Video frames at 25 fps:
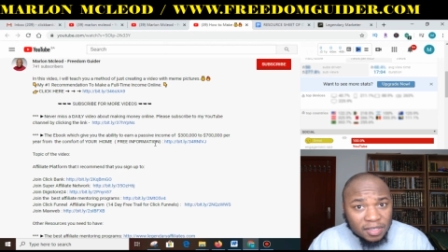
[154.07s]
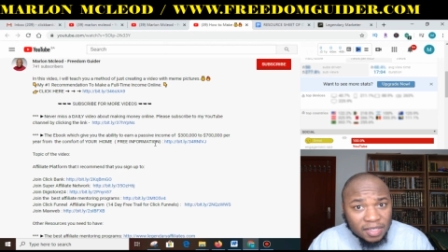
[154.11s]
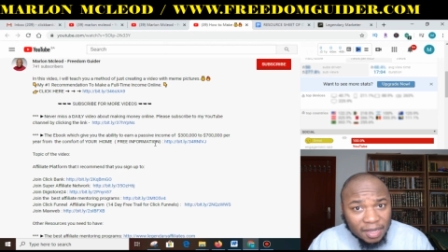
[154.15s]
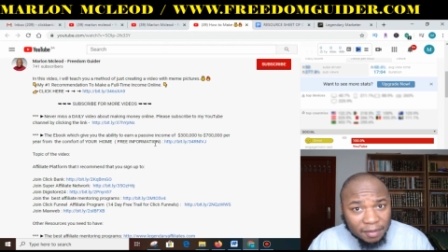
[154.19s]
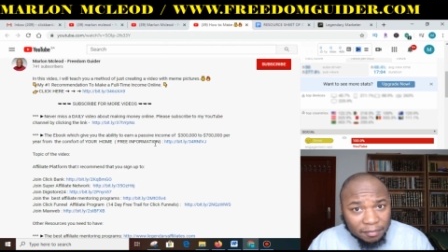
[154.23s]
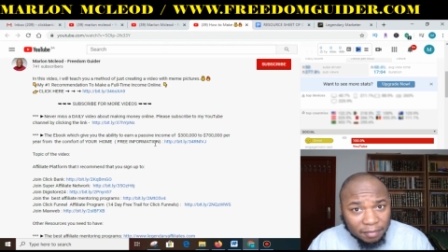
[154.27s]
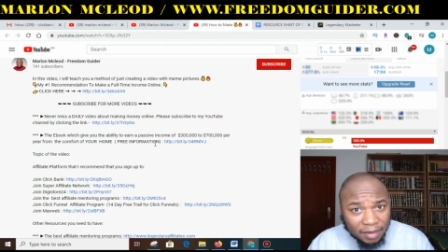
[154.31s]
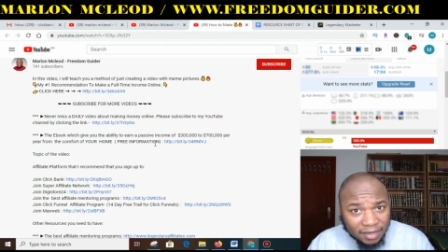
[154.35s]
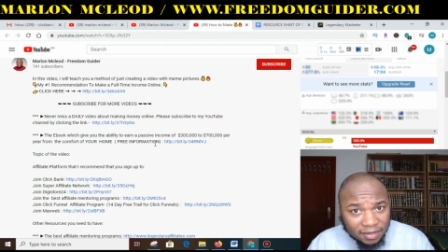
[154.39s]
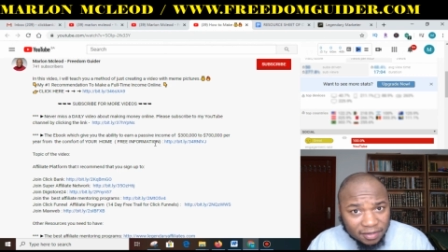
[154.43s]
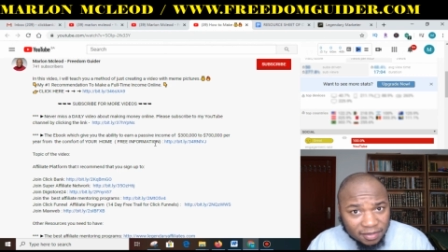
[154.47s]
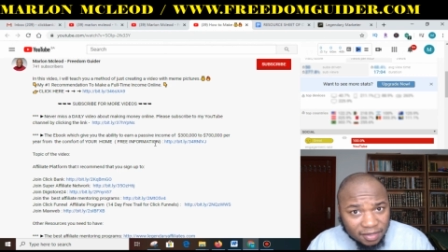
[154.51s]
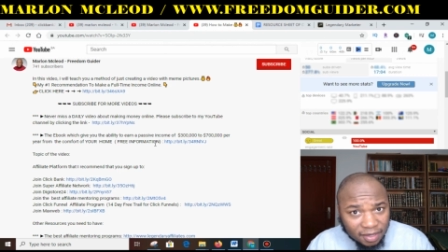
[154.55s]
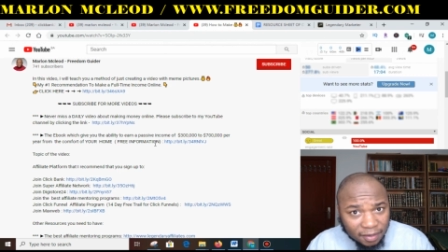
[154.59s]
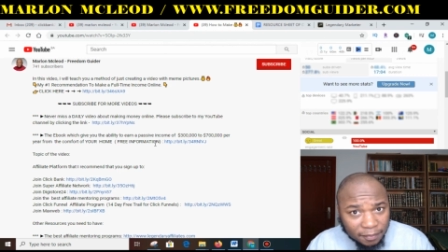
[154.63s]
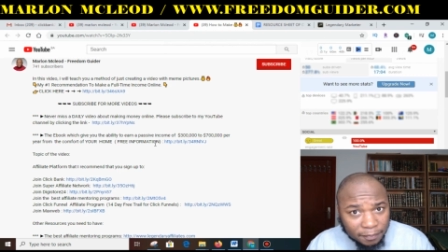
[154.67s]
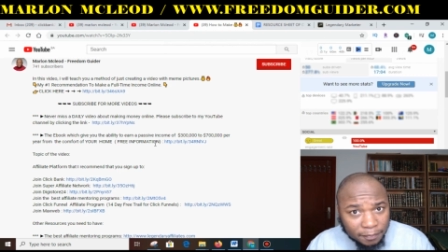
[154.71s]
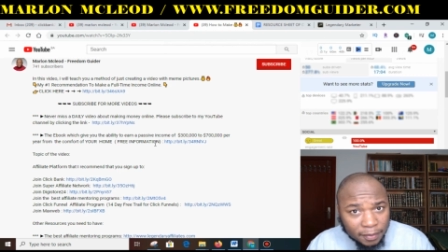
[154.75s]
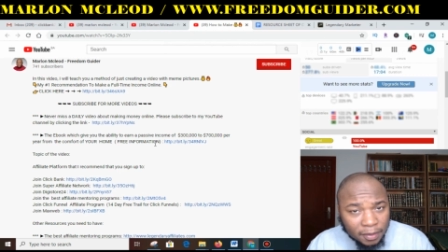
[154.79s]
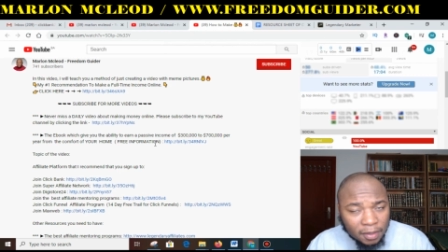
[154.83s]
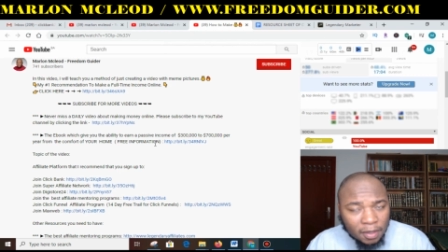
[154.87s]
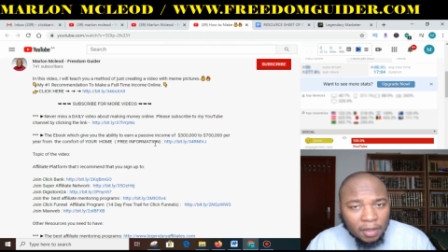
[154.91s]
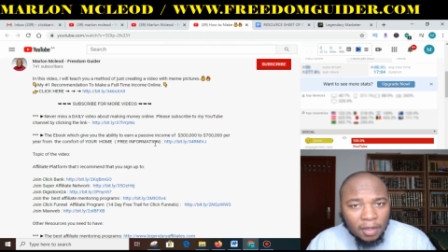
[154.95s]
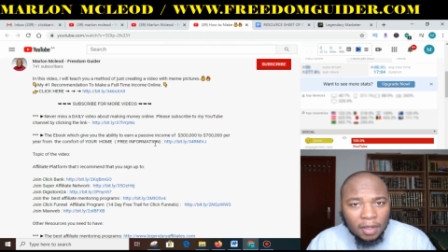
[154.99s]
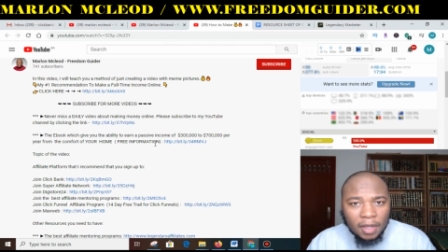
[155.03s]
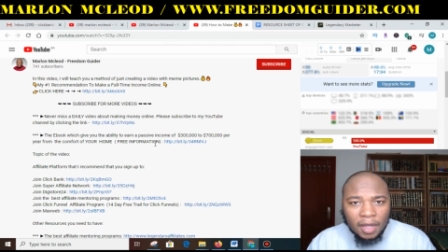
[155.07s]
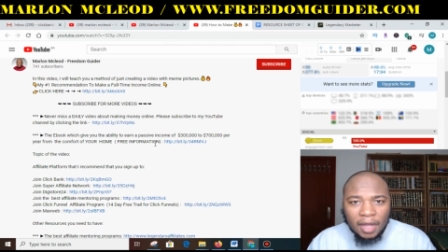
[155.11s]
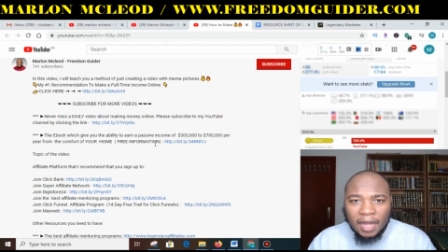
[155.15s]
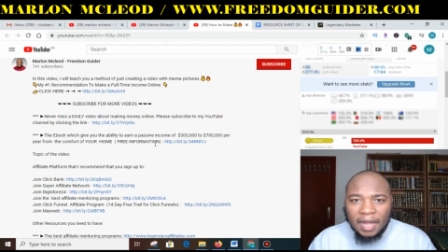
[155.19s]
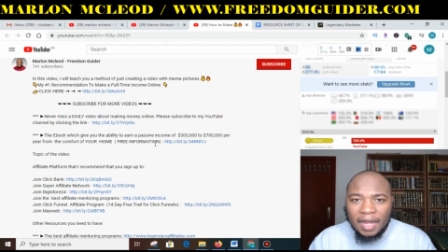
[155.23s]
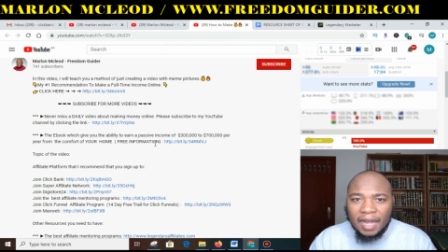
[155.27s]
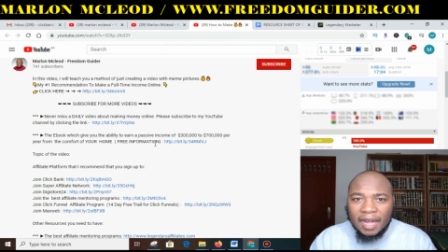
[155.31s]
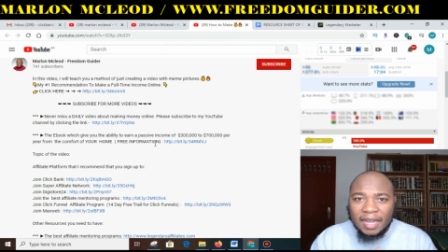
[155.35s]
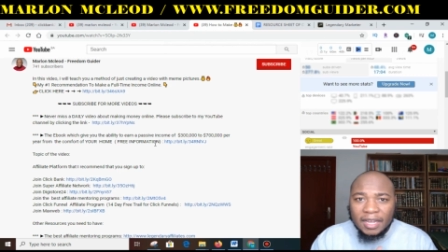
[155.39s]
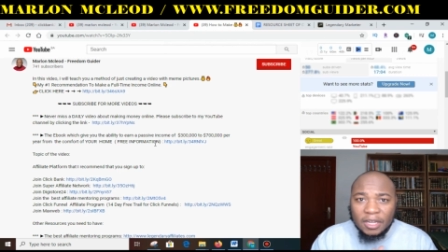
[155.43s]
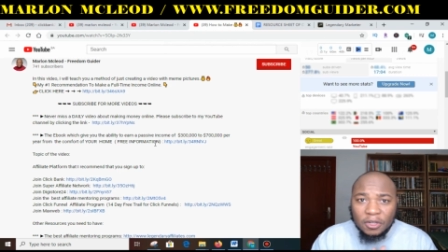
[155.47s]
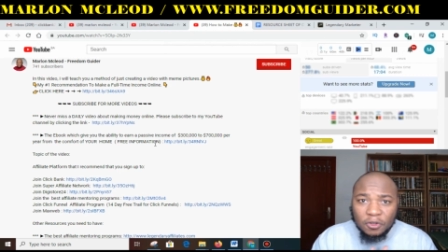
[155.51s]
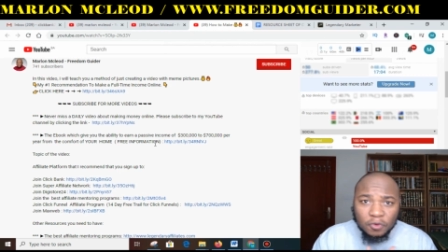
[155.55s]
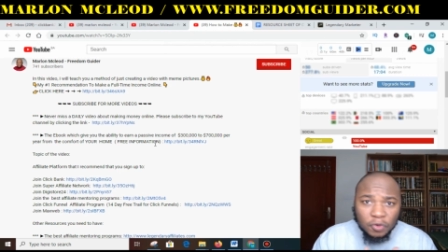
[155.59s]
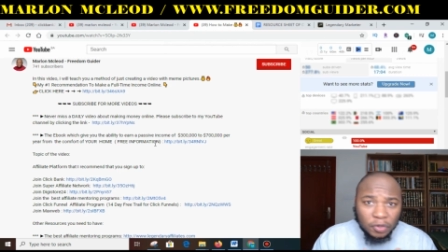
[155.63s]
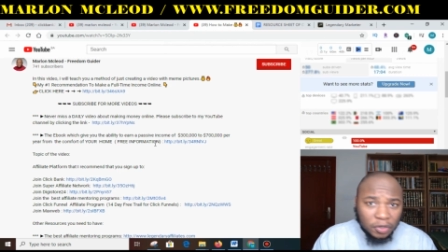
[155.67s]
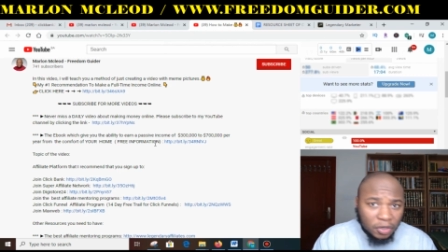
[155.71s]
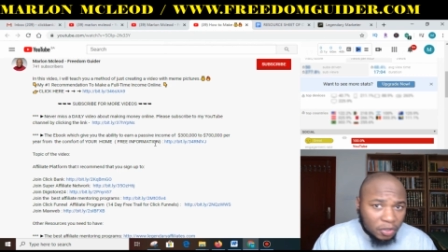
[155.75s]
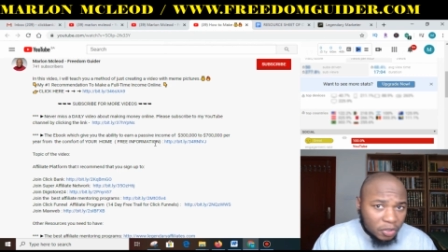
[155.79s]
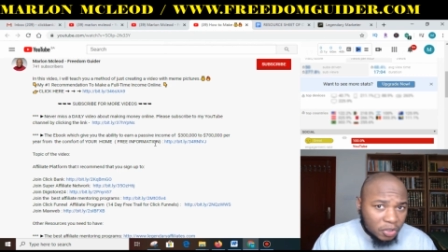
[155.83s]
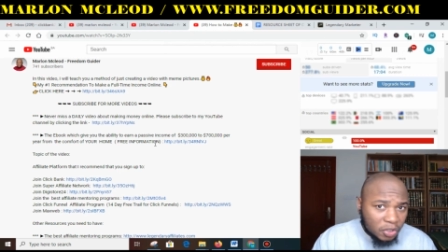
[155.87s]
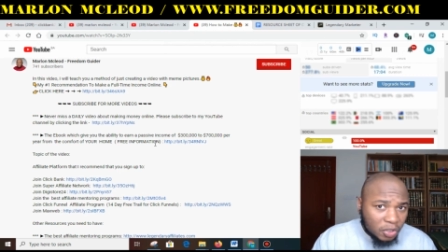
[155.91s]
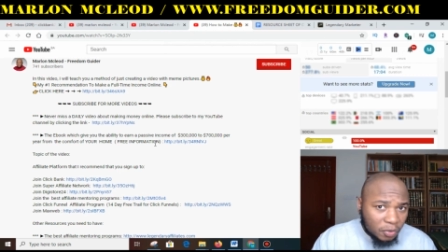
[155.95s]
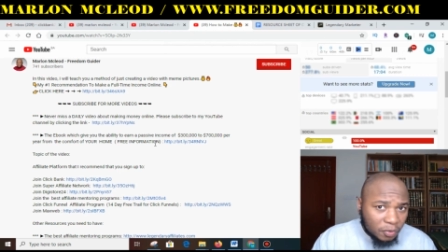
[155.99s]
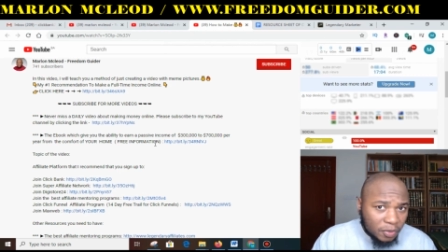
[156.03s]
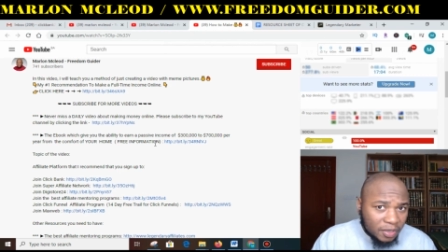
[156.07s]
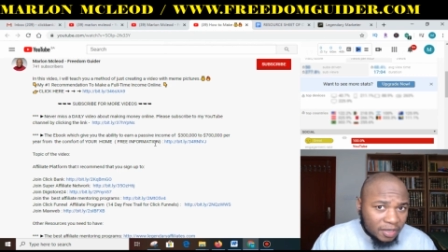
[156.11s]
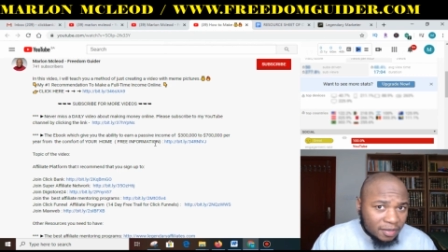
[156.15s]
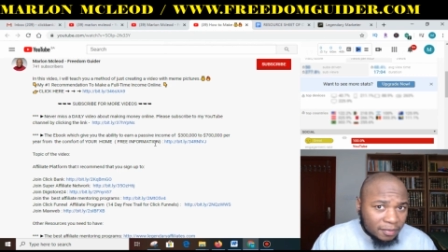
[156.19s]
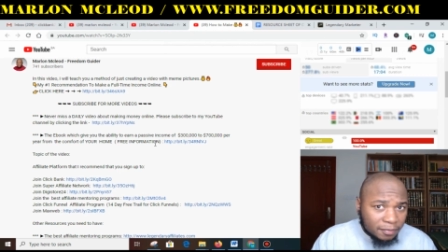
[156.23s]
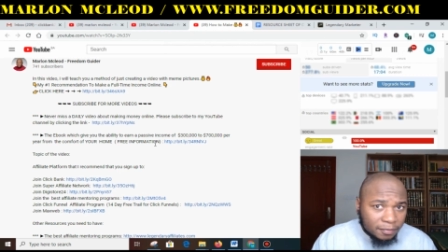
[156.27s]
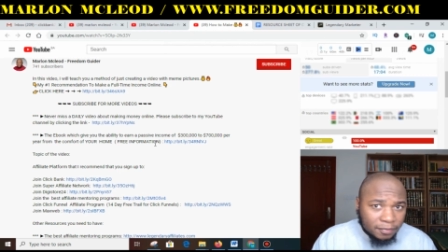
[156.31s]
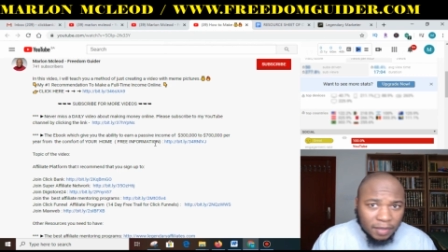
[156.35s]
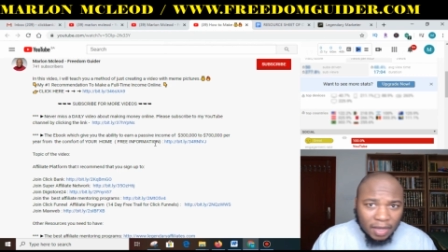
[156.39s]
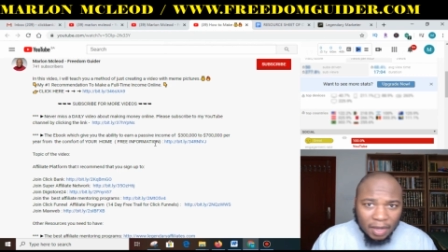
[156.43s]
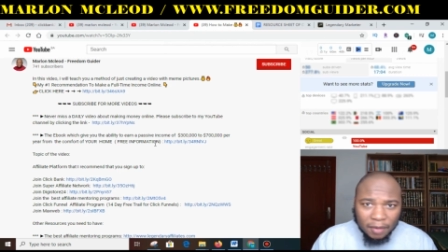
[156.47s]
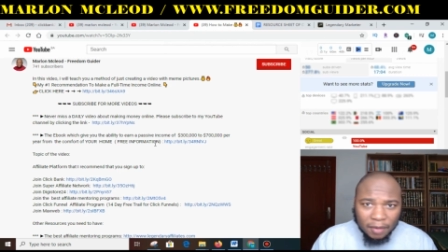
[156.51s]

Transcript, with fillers: step-by-step introductory